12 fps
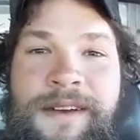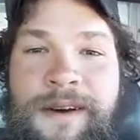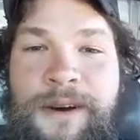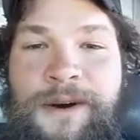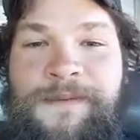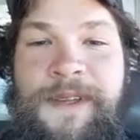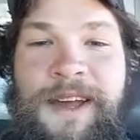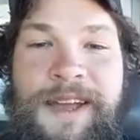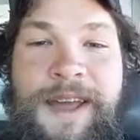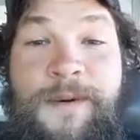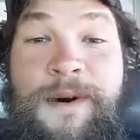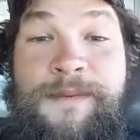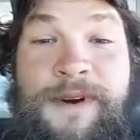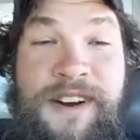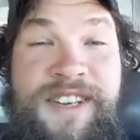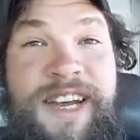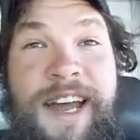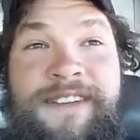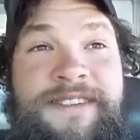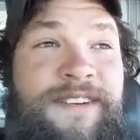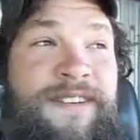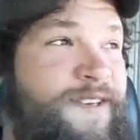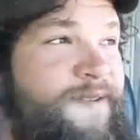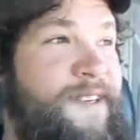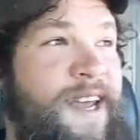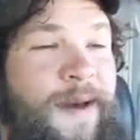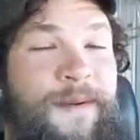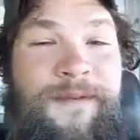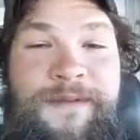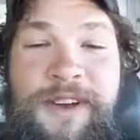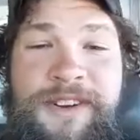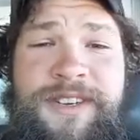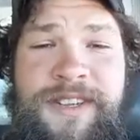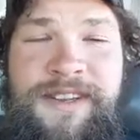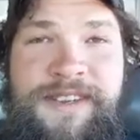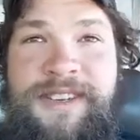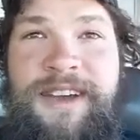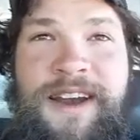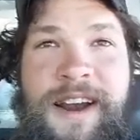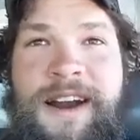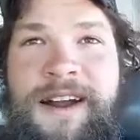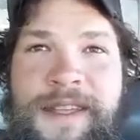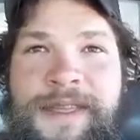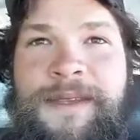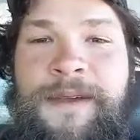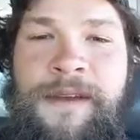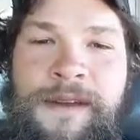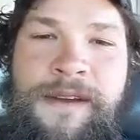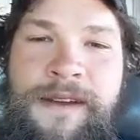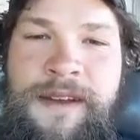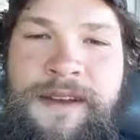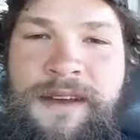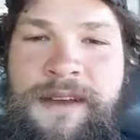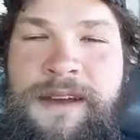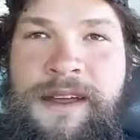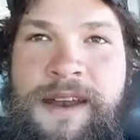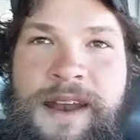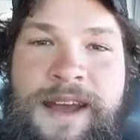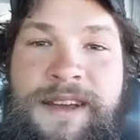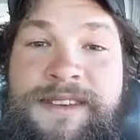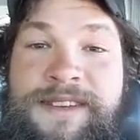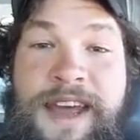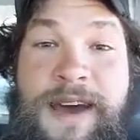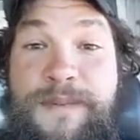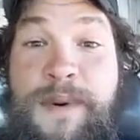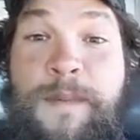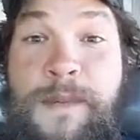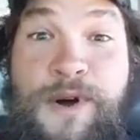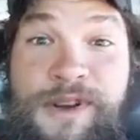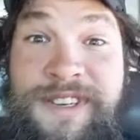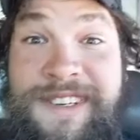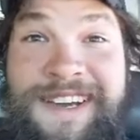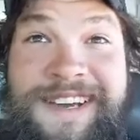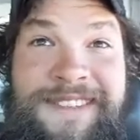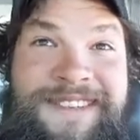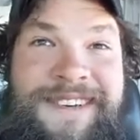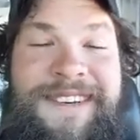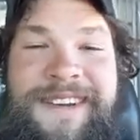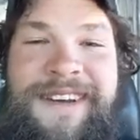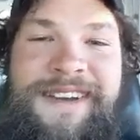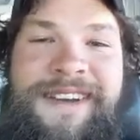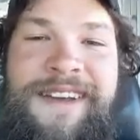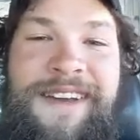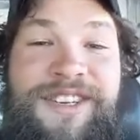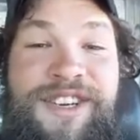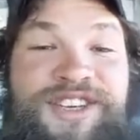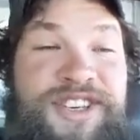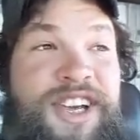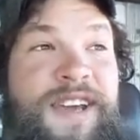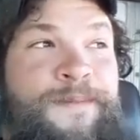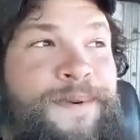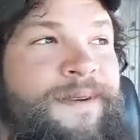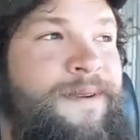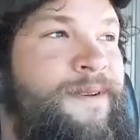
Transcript: Uh, hopefully I'll get one more chance to do some salmon fishing this year. Next step, moose season. Actually, sheep.